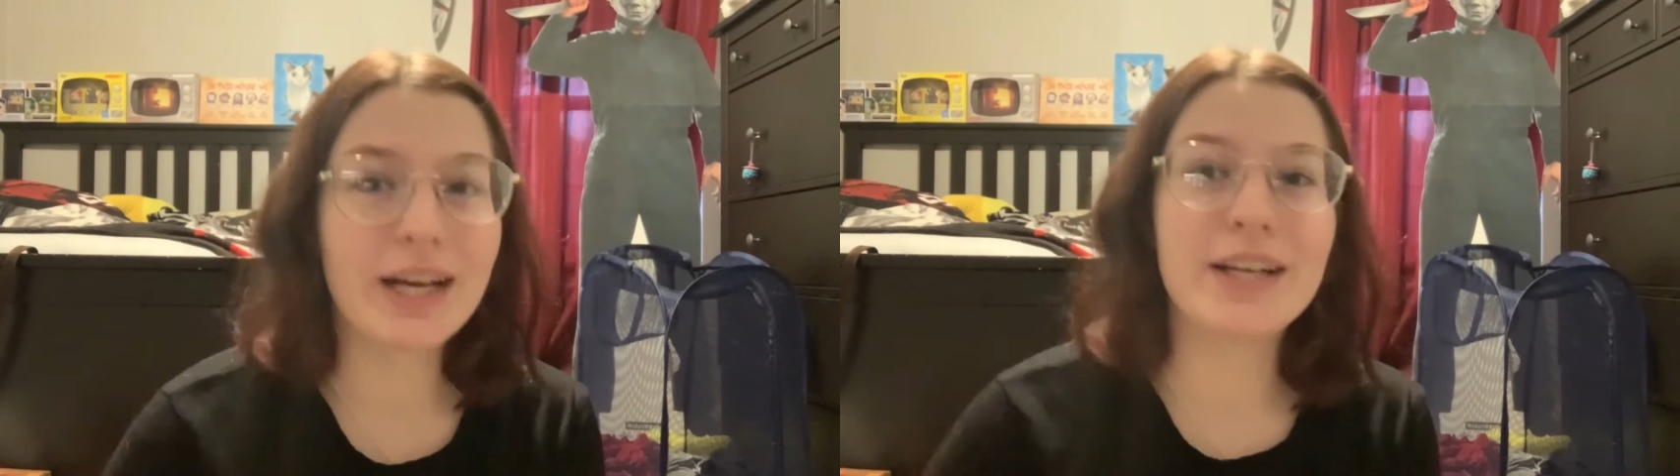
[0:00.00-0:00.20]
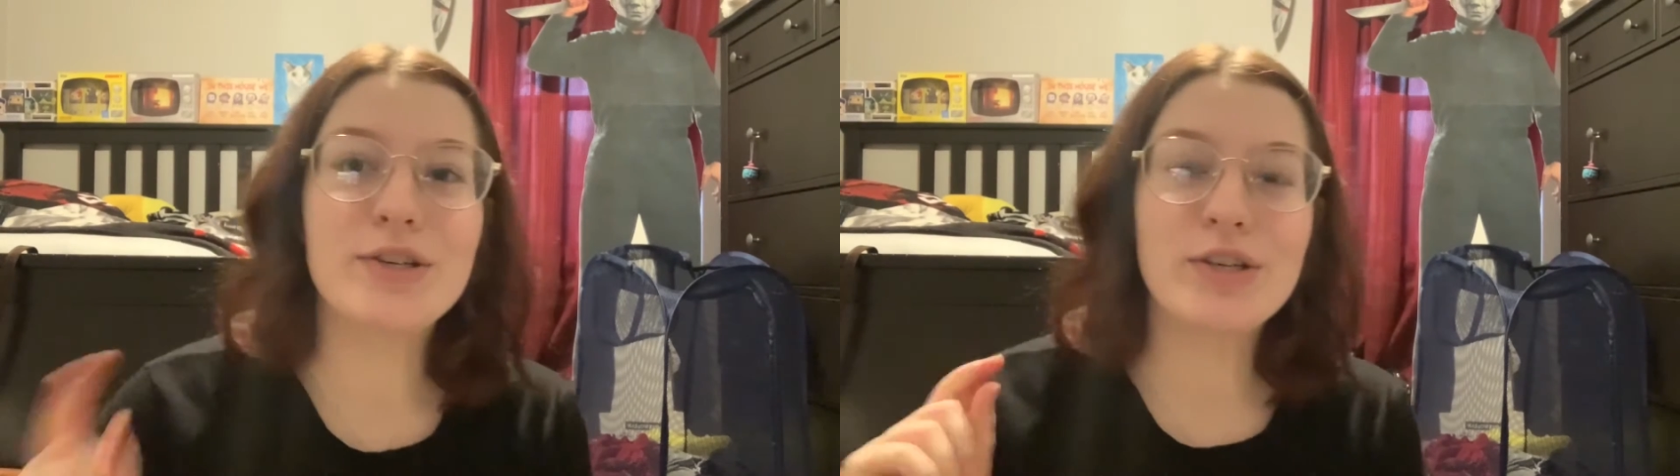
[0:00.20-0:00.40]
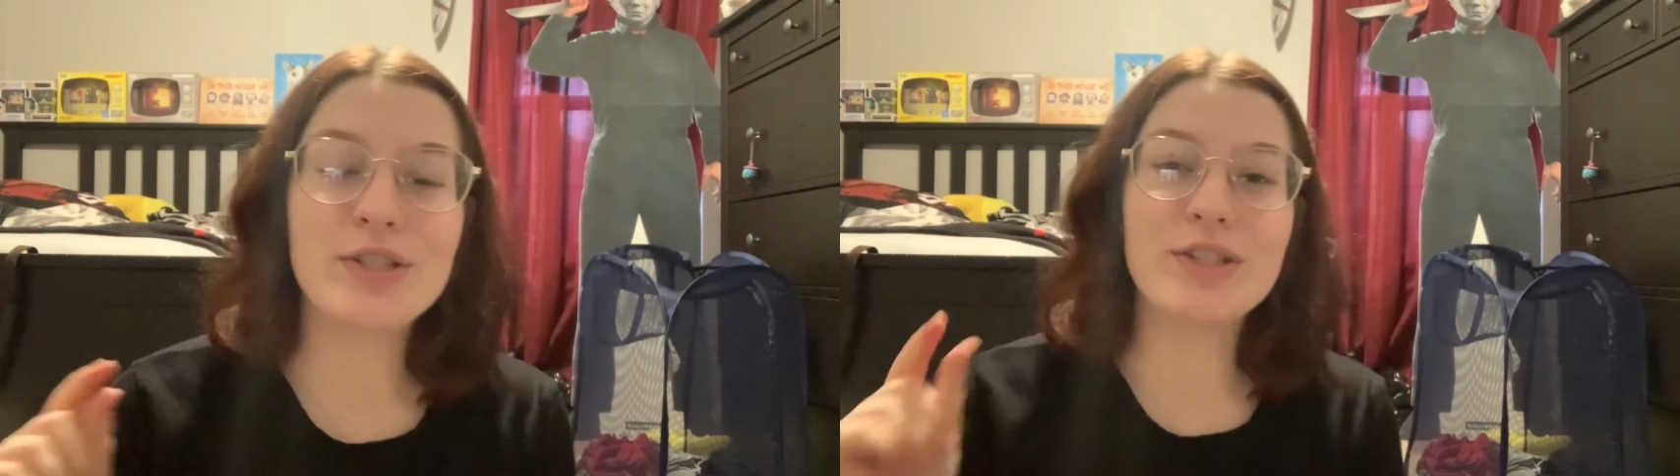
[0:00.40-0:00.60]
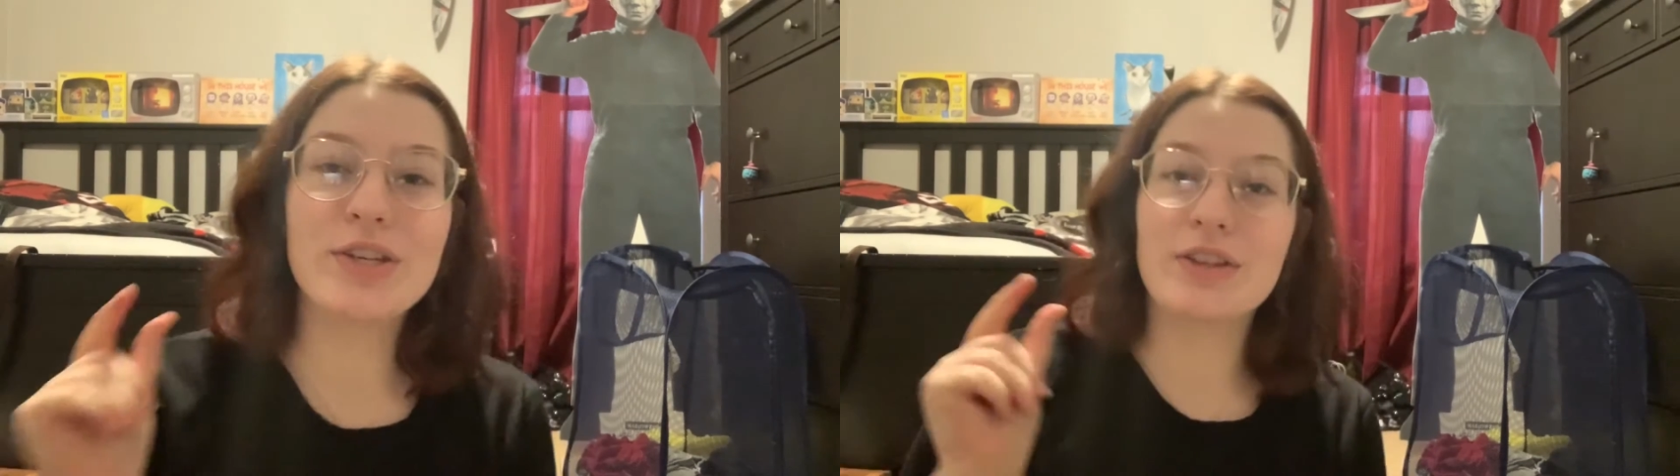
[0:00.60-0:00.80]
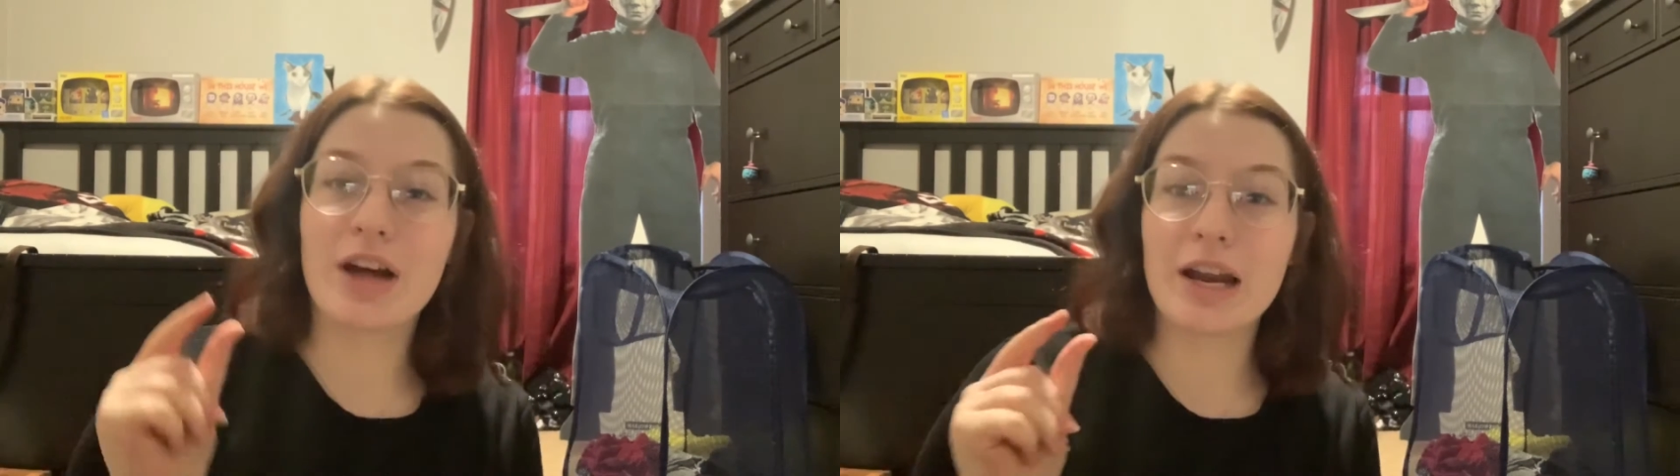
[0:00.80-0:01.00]
I just
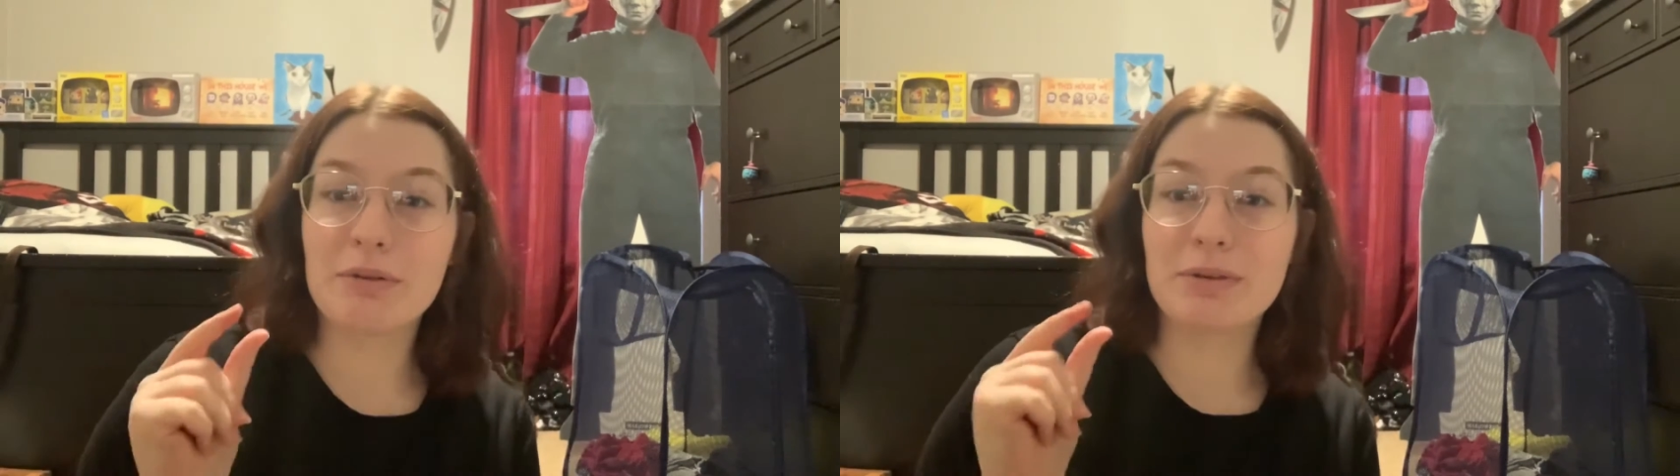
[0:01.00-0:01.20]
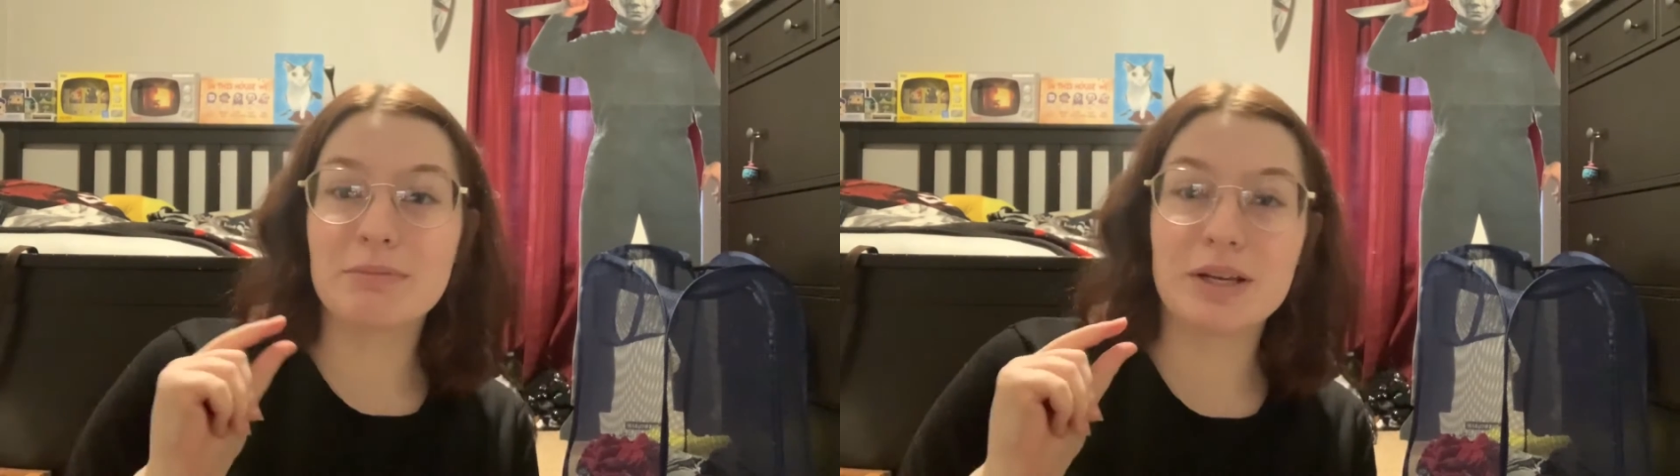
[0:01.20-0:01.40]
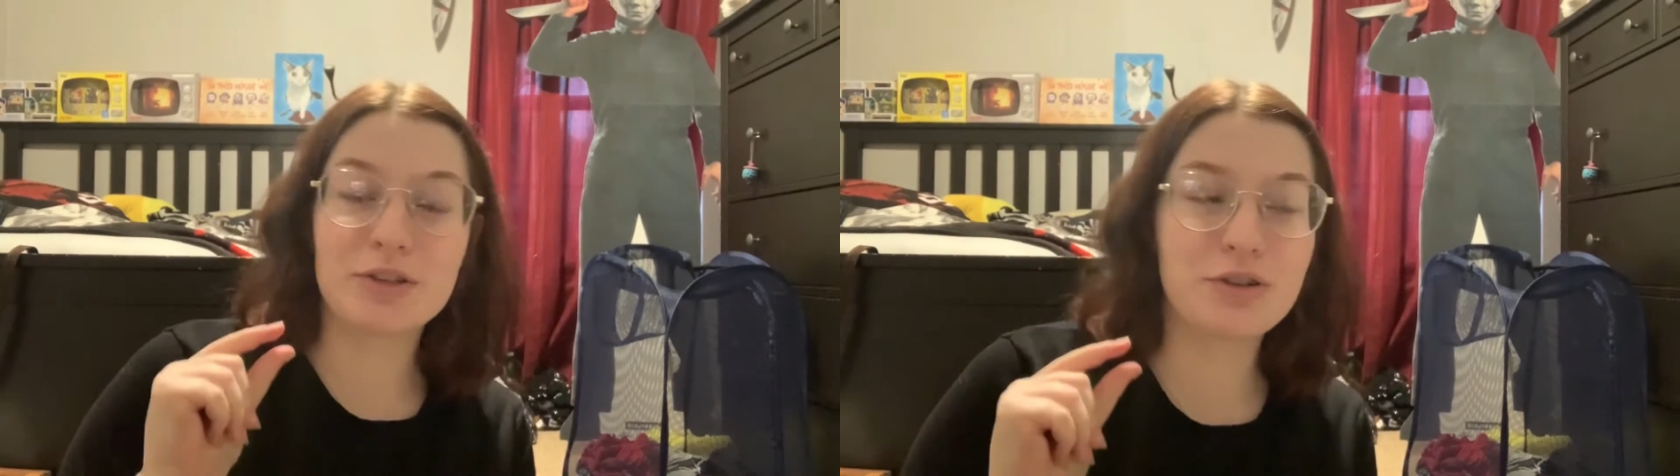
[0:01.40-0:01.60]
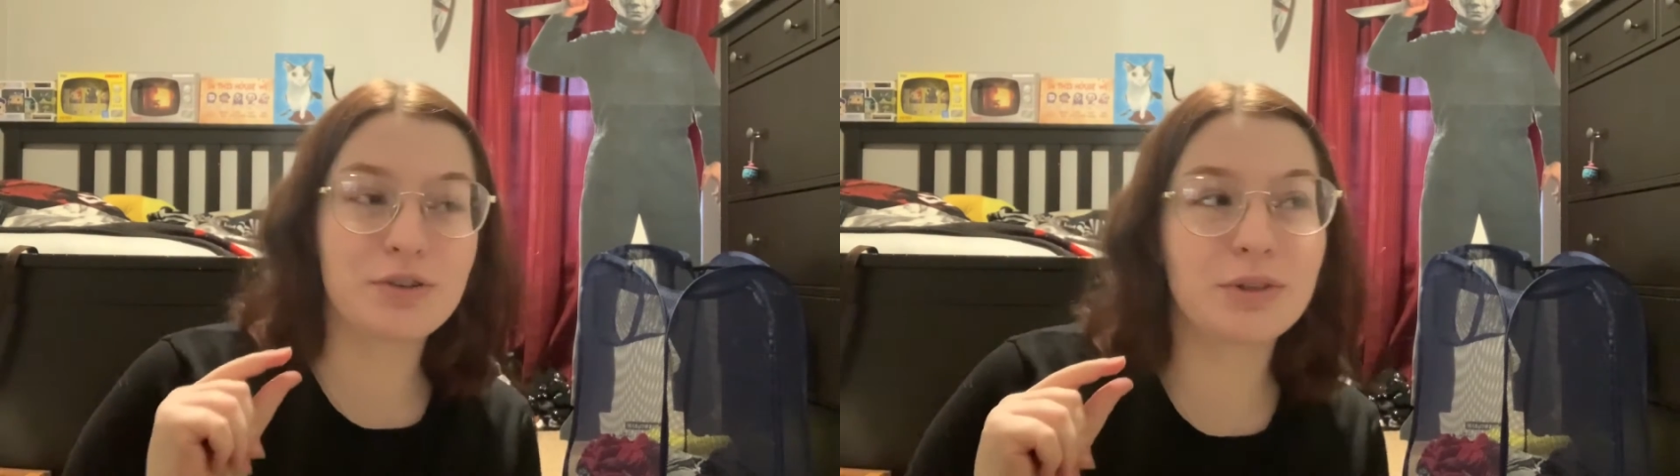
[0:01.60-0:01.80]
thought I would mention